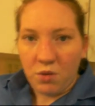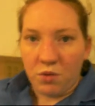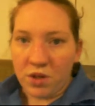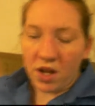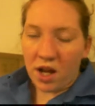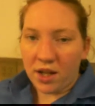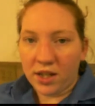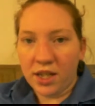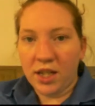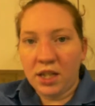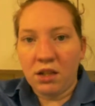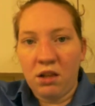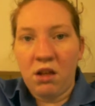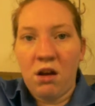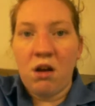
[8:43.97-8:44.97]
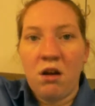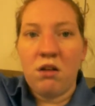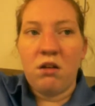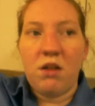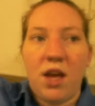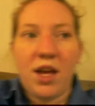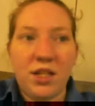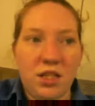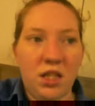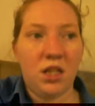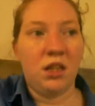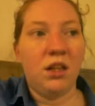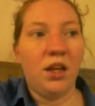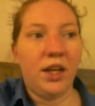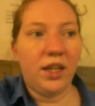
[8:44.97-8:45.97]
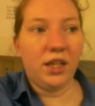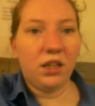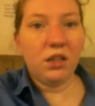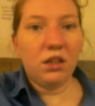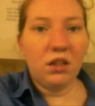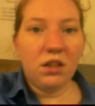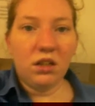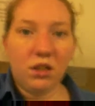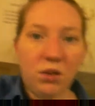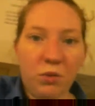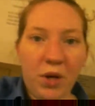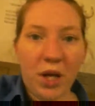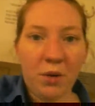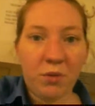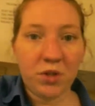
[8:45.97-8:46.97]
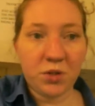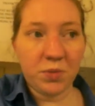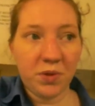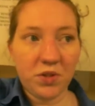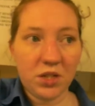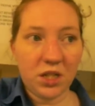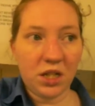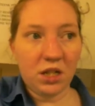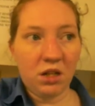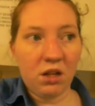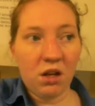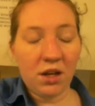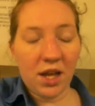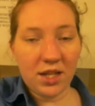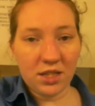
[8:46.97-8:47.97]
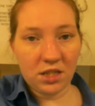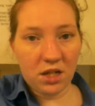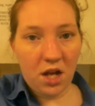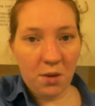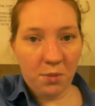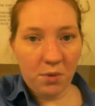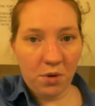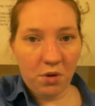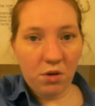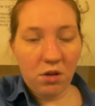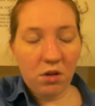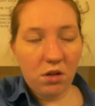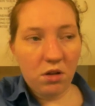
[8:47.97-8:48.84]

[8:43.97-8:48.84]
We're not getting along as in, like, the way we're supposed to get along as a couple.